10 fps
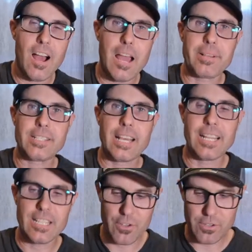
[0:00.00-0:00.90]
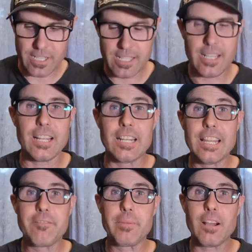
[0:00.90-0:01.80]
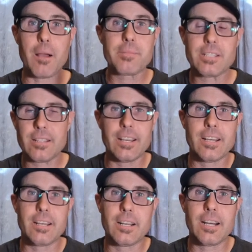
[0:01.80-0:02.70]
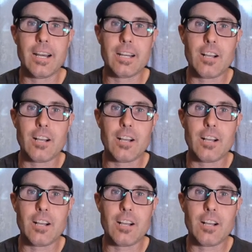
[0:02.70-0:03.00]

I'm excited to use this. Uh, leave me comments in the uh,